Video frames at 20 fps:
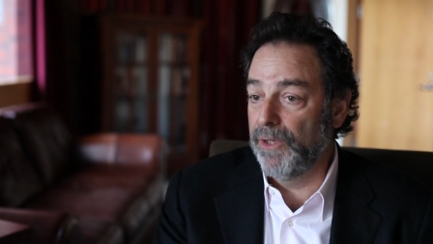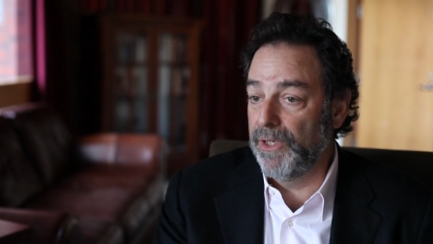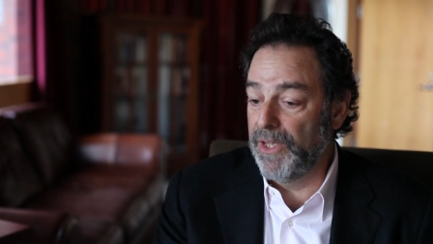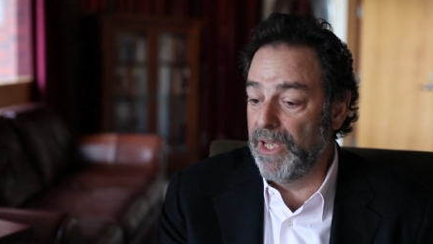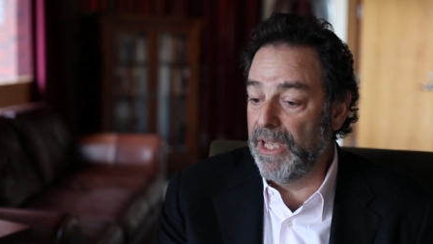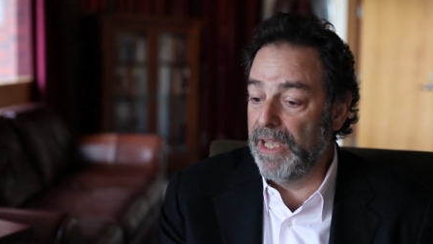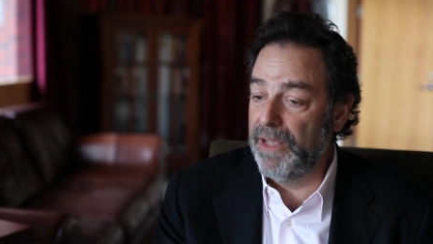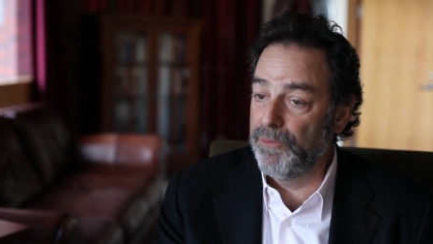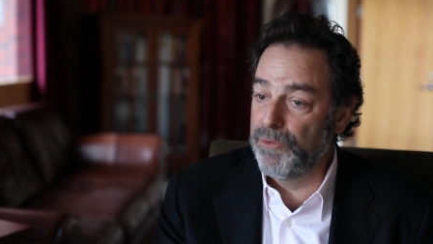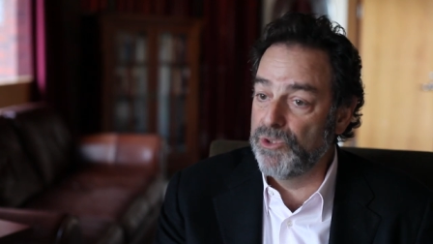And
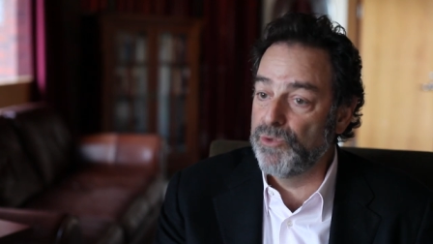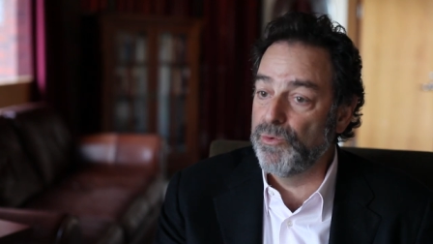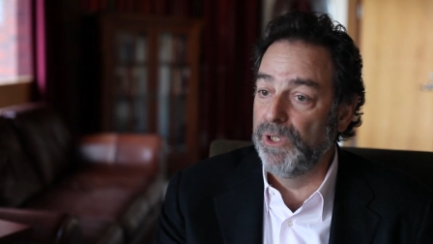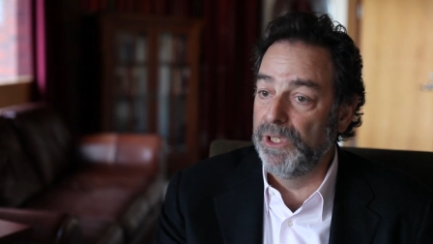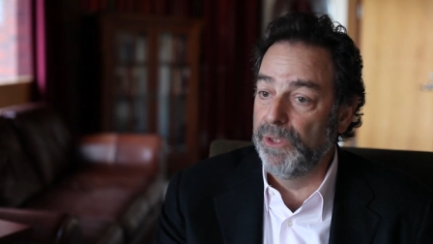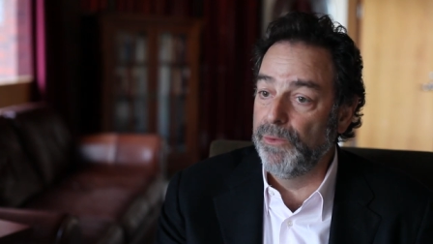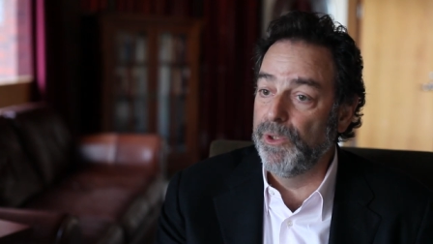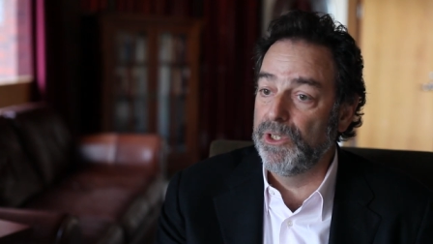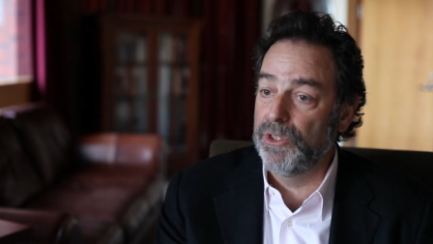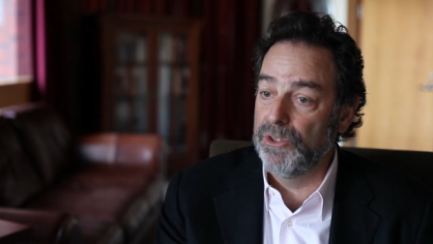that was
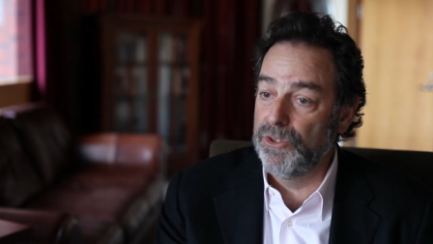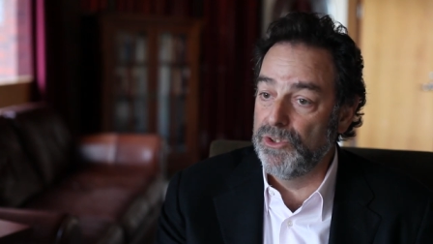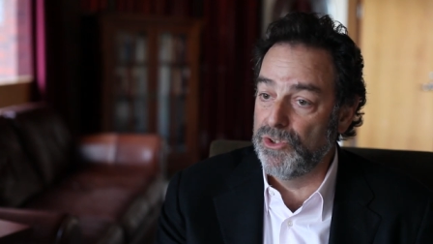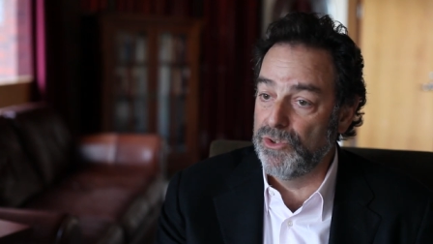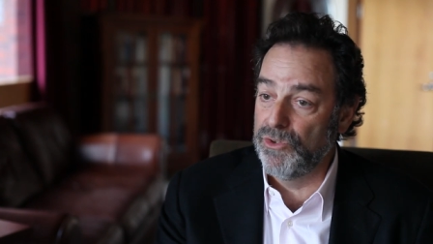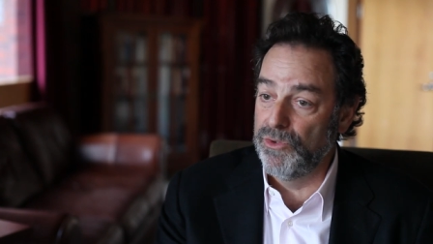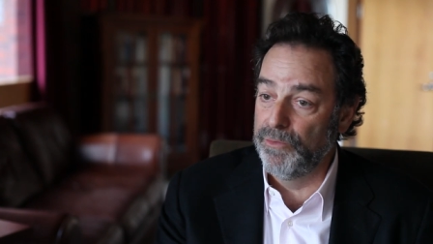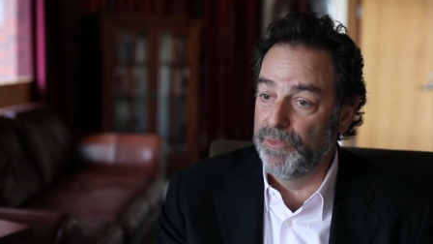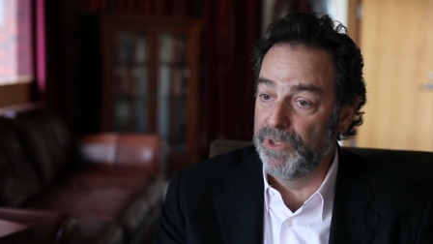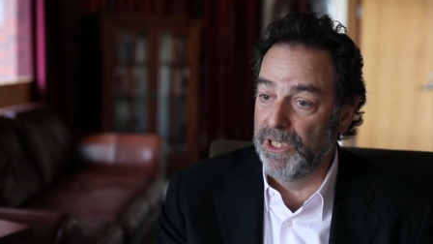really what
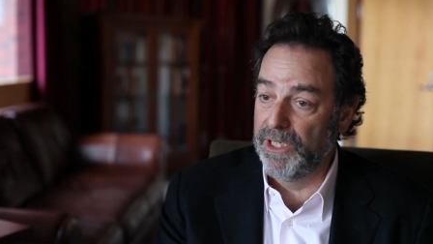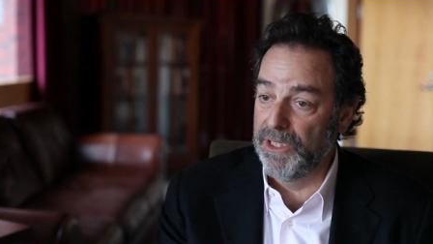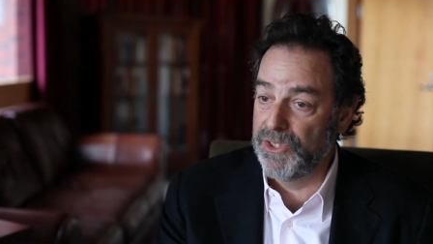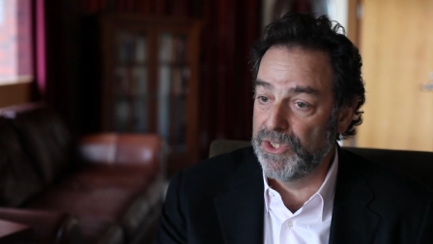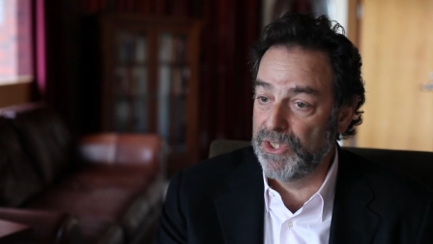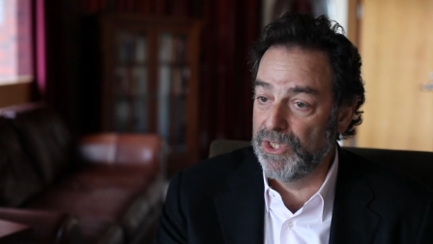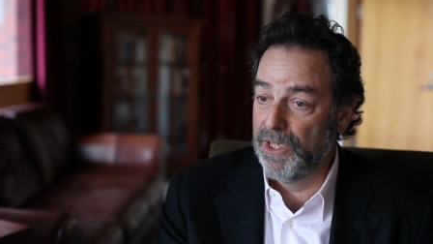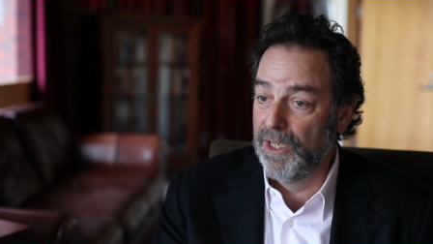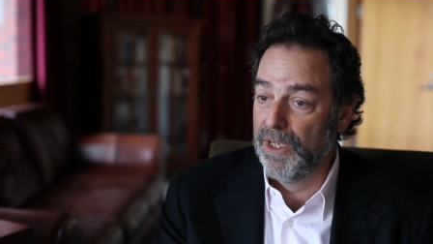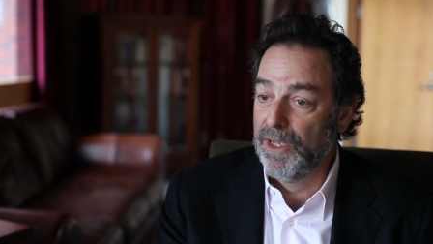consumed
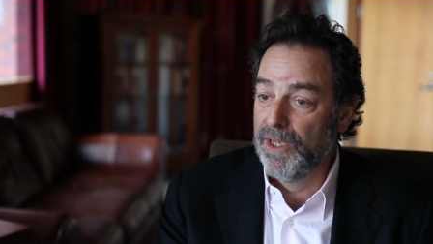us,